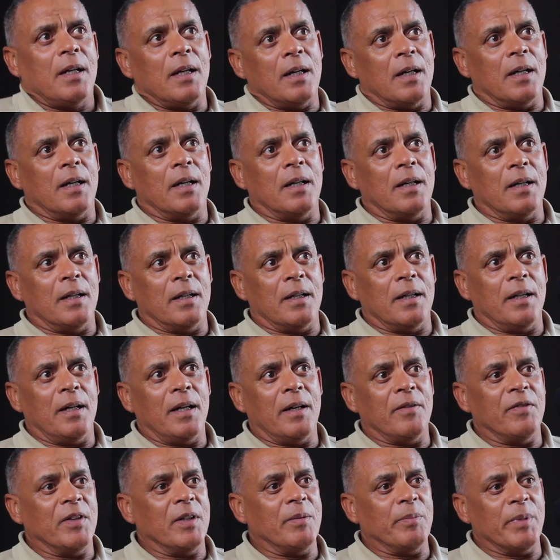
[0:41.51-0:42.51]

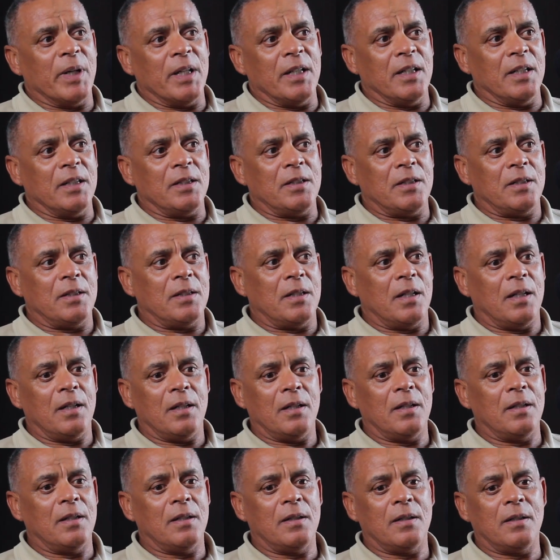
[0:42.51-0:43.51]
having managed
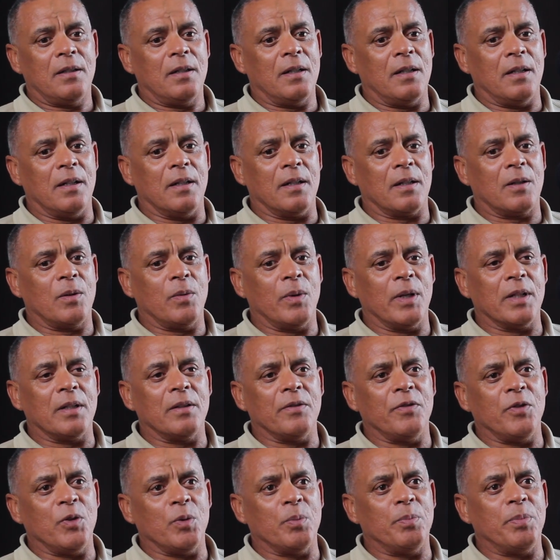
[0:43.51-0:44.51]
quite
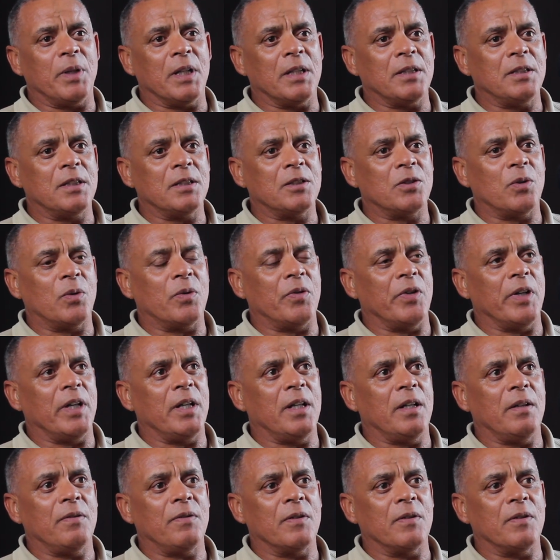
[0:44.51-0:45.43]
a few places already.